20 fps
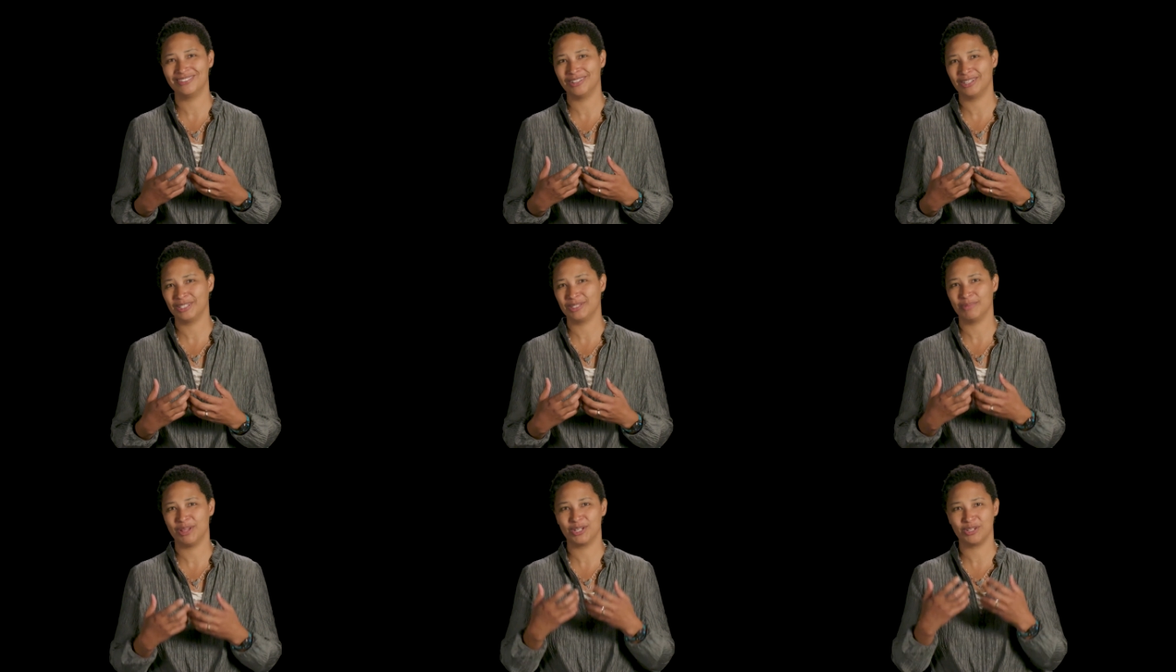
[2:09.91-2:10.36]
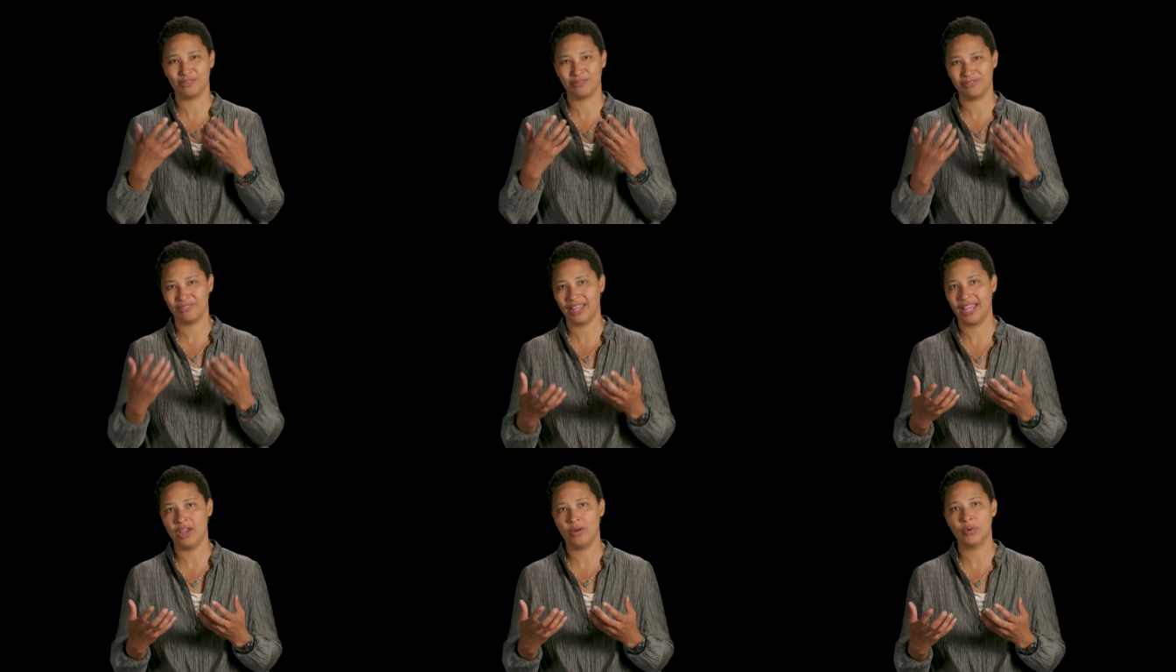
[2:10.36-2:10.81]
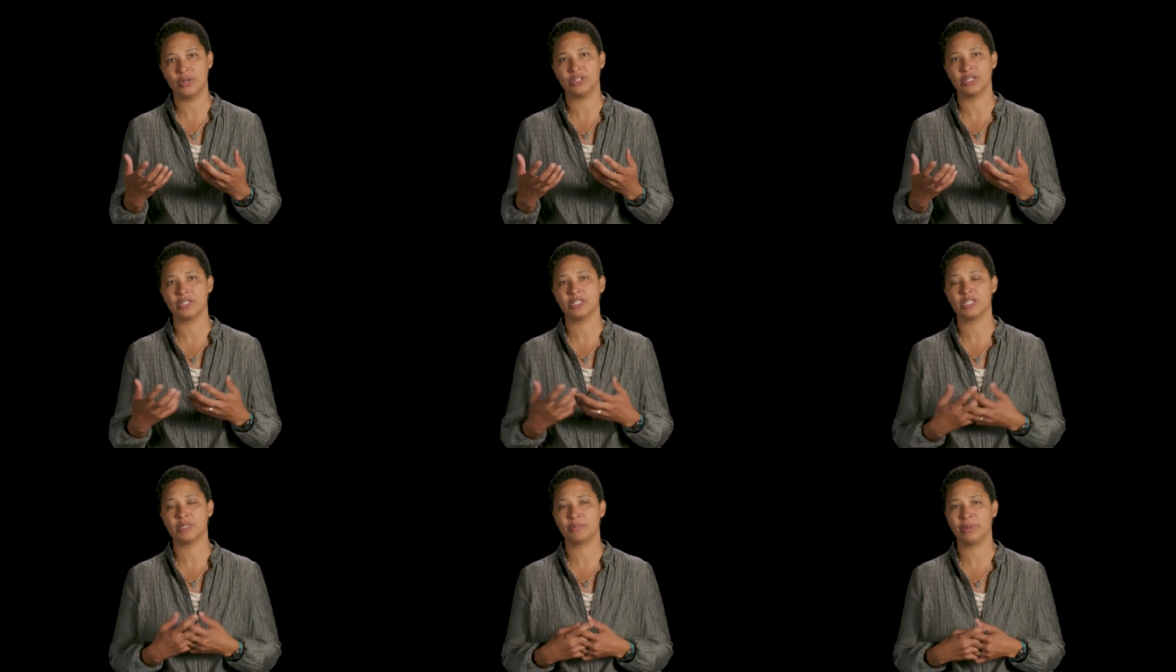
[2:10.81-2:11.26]
this muscle of language
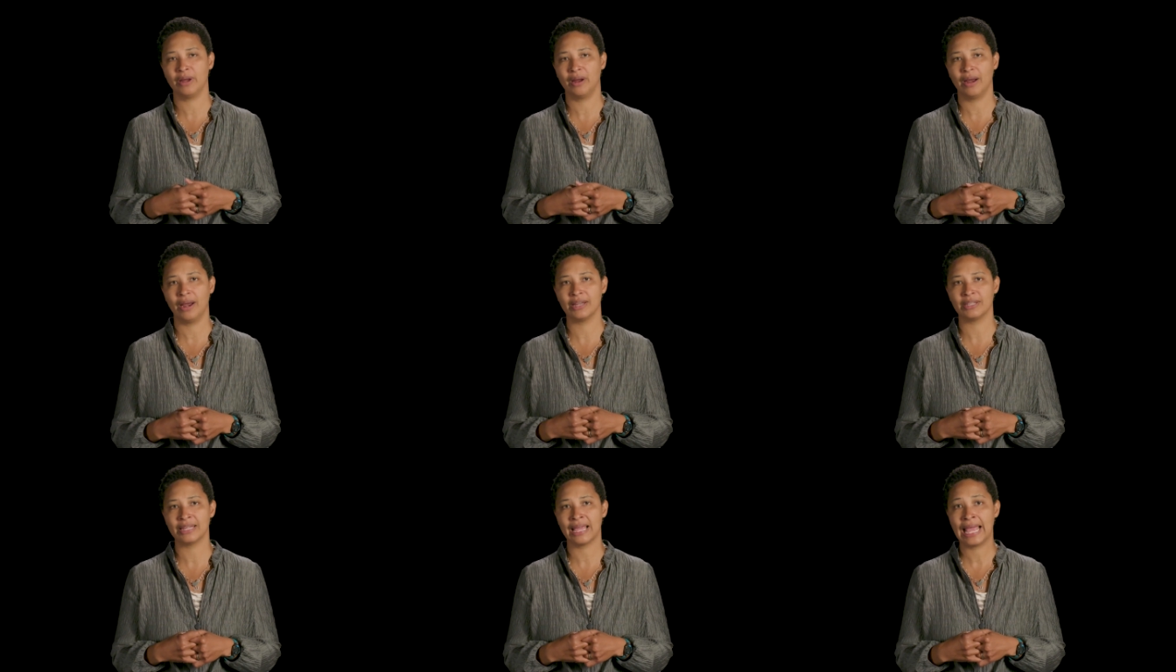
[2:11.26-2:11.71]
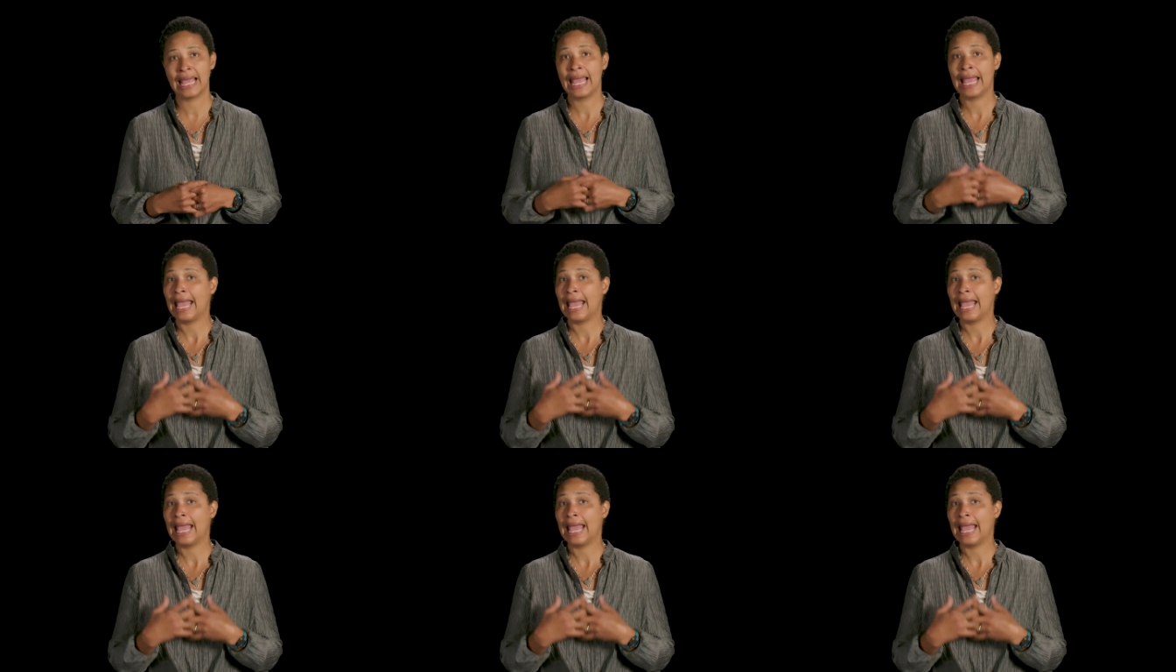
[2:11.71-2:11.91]
and spirit,